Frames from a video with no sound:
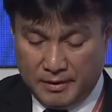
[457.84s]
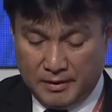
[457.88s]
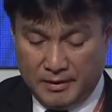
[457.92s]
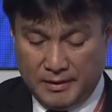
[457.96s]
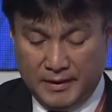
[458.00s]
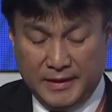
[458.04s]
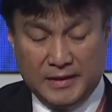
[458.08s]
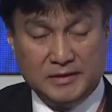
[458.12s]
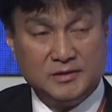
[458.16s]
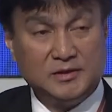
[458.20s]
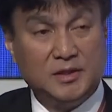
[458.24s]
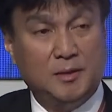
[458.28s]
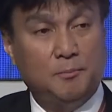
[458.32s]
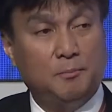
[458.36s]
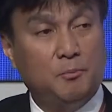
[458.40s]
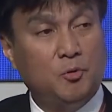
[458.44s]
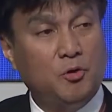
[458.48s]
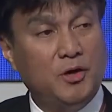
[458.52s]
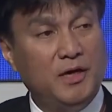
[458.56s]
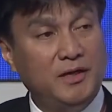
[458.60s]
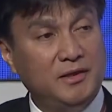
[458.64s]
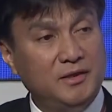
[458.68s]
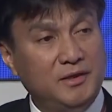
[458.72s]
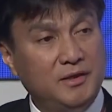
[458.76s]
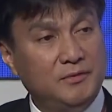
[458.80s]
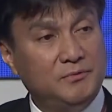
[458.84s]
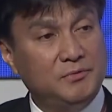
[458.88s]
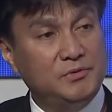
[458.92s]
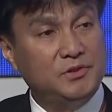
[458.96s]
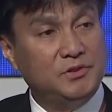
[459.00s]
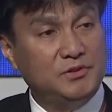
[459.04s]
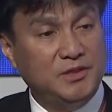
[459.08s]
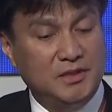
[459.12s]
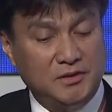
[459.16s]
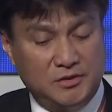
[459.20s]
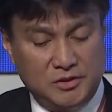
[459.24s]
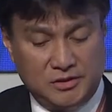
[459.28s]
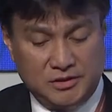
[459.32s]
as a proactive
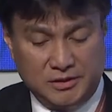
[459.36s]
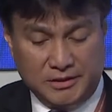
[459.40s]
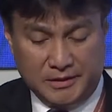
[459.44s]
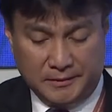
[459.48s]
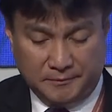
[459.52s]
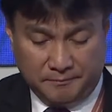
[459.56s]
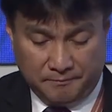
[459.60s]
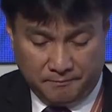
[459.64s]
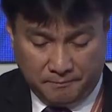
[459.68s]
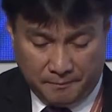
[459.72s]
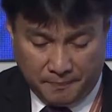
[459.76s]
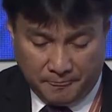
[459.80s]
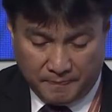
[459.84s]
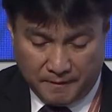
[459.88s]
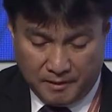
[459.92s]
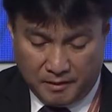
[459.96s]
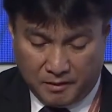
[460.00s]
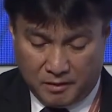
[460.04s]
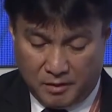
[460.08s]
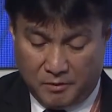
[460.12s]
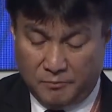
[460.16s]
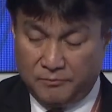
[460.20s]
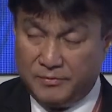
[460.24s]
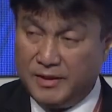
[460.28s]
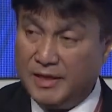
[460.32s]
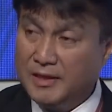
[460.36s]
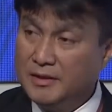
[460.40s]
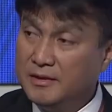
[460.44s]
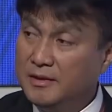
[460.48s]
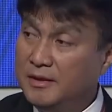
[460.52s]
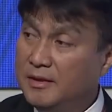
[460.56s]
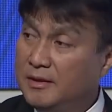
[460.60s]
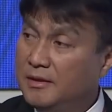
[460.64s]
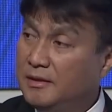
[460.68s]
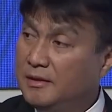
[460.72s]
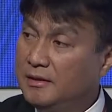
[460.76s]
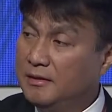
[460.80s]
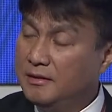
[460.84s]
strategy
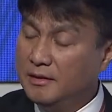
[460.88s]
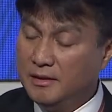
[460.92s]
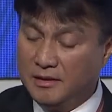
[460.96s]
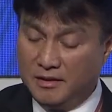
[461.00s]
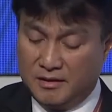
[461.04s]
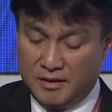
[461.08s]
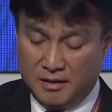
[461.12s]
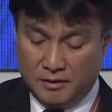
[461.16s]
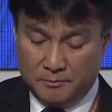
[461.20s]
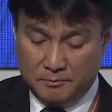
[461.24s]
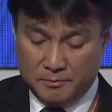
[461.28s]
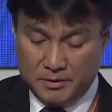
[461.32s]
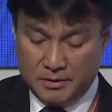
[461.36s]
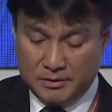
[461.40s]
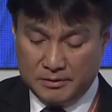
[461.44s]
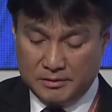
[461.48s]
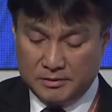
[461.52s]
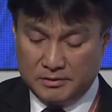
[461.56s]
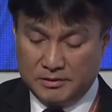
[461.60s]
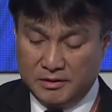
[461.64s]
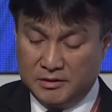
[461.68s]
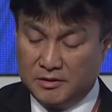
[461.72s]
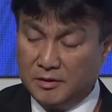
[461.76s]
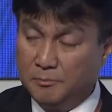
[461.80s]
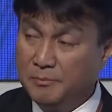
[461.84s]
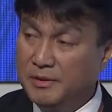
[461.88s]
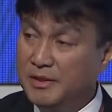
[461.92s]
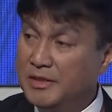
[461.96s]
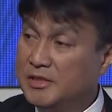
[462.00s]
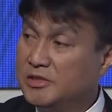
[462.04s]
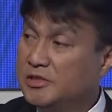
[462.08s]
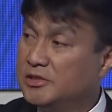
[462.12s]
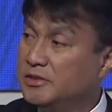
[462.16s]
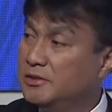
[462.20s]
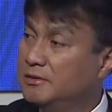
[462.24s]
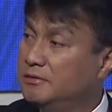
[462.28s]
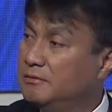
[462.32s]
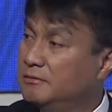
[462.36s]
reflecting the government's
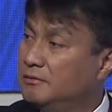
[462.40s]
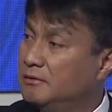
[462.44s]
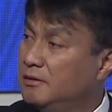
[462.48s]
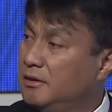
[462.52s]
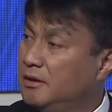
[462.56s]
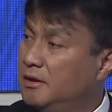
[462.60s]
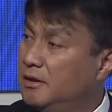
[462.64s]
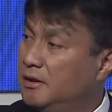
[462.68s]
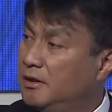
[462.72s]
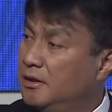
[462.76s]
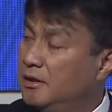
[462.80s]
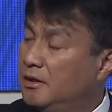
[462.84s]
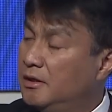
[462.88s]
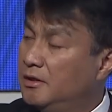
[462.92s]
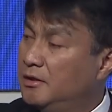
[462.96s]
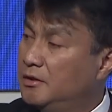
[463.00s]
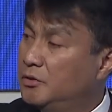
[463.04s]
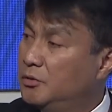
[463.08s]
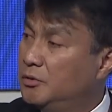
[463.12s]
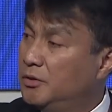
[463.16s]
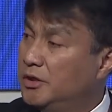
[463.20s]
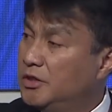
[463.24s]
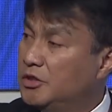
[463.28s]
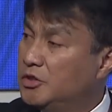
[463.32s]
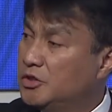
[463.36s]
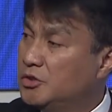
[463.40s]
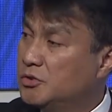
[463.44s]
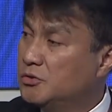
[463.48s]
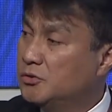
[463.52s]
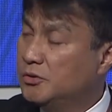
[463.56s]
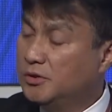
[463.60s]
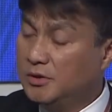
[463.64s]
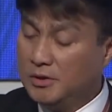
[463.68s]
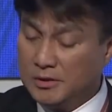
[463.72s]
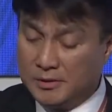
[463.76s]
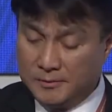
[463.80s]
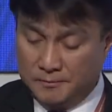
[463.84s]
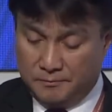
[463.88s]
determination to
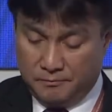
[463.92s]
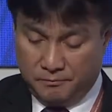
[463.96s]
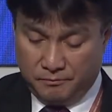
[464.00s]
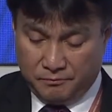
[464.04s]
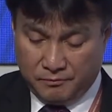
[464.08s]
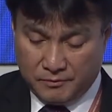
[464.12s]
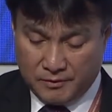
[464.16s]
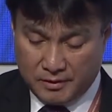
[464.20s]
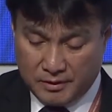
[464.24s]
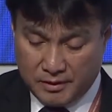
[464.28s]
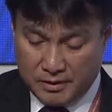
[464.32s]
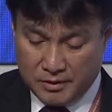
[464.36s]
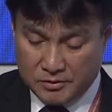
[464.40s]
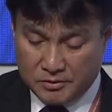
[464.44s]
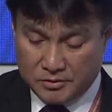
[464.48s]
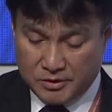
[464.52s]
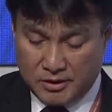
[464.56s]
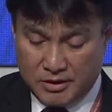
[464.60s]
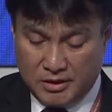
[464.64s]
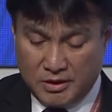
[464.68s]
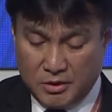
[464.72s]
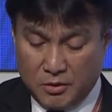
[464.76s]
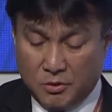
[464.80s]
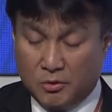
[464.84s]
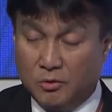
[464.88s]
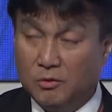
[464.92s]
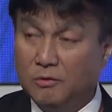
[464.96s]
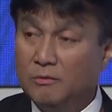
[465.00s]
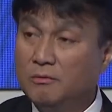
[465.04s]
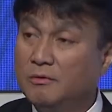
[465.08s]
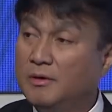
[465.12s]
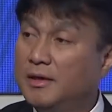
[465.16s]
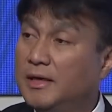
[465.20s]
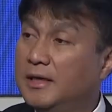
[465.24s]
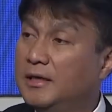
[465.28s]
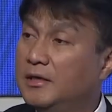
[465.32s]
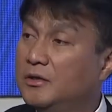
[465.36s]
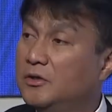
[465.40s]
ensure a secure
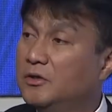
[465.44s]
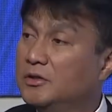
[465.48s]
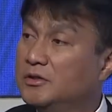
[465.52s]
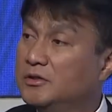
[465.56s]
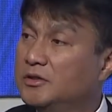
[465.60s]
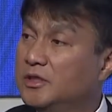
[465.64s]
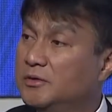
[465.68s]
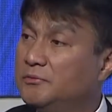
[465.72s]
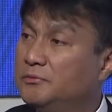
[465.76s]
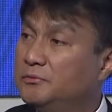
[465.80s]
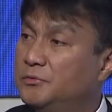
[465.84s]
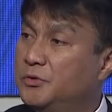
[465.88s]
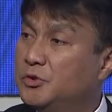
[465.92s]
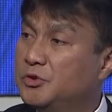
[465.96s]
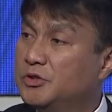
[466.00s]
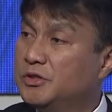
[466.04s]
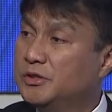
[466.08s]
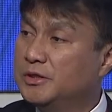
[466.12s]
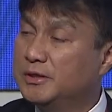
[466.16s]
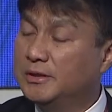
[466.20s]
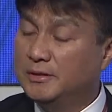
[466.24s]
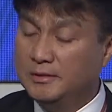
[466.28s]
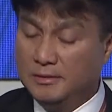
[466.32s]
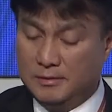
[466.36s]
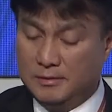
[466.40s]
and long-term future